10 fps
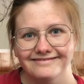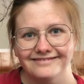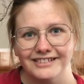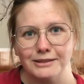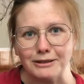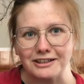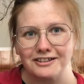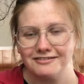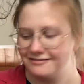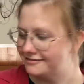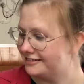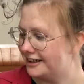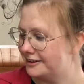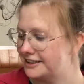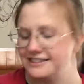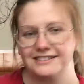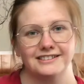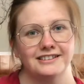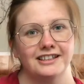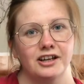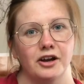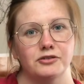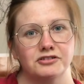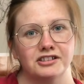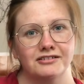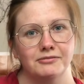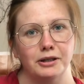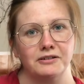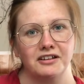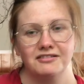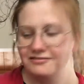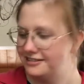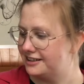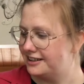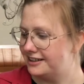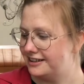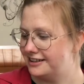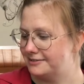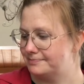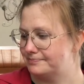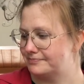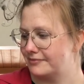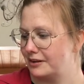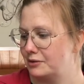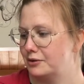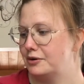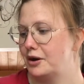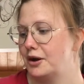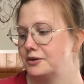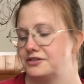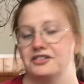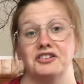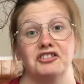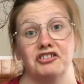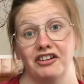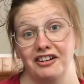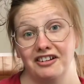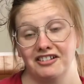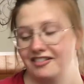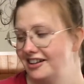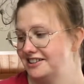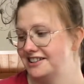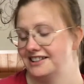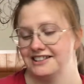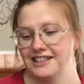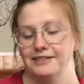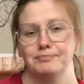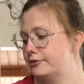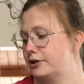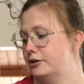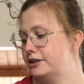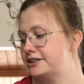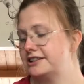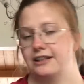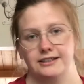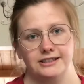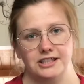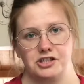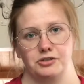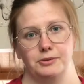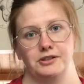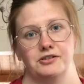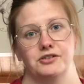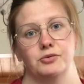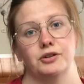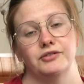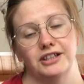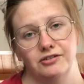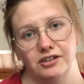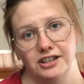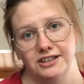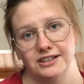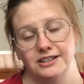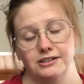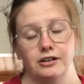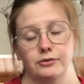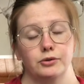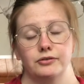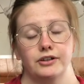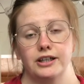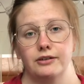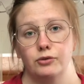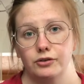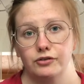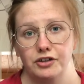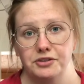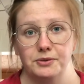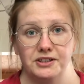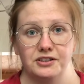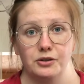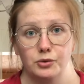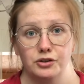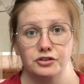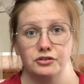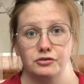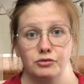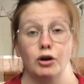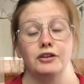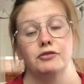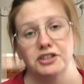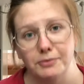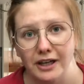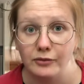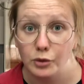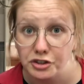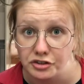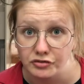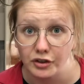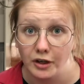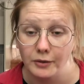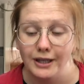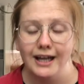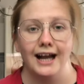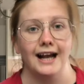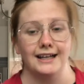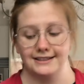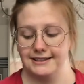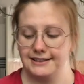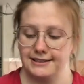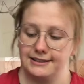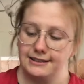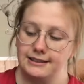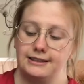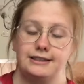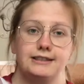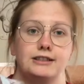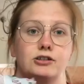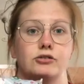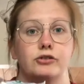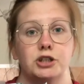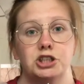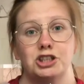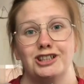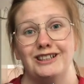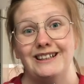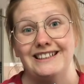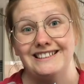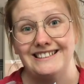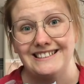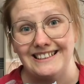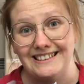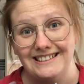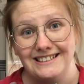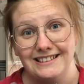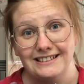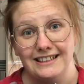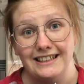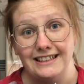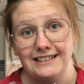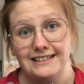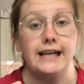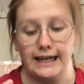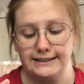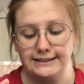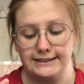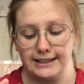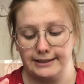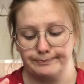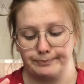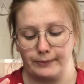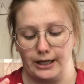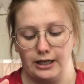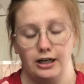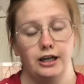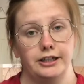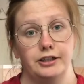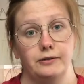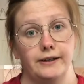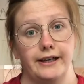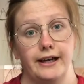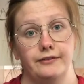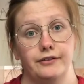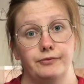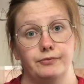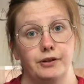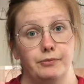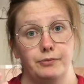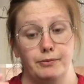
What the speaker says: Vegan milk. It's oat milk, or oat drink, as they say. We got a slight issue because one of the ingredients, one of the recipes the recipe I wanted to follow has crushed linseeds in it, and I only have the